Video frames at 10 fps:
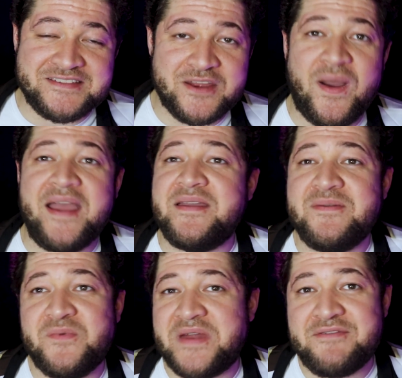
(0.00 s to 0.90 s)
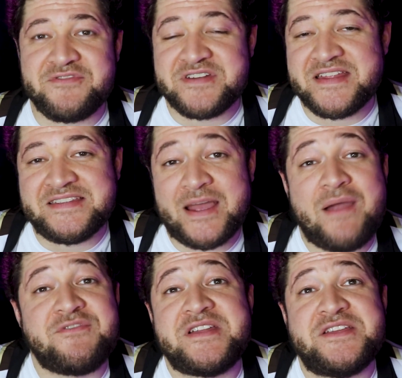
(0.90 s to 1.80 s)
So hey, whatever it is,
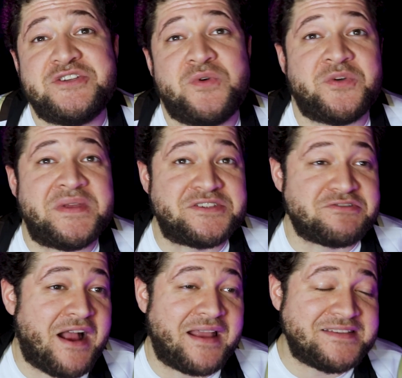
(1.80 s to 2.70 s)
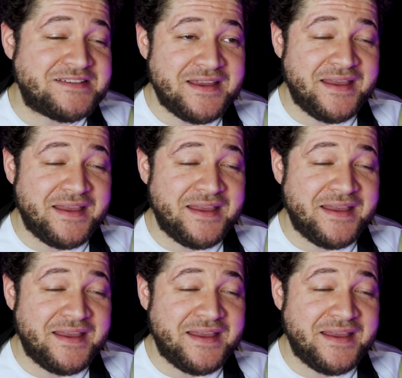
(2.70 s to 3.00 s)
however it is you want to interact,